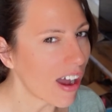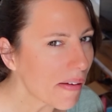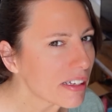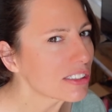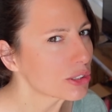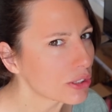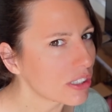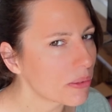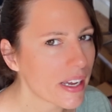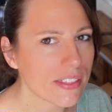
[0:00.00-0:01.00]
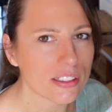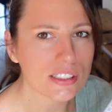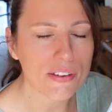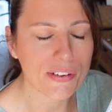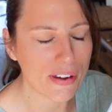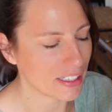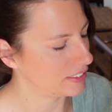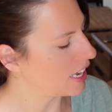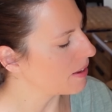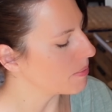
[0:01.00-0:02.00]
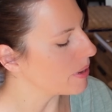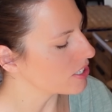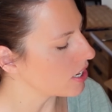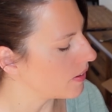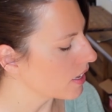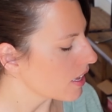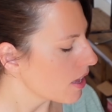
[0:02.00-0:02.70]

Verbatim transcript: I'm gonna struggle with because I've got a tape measure.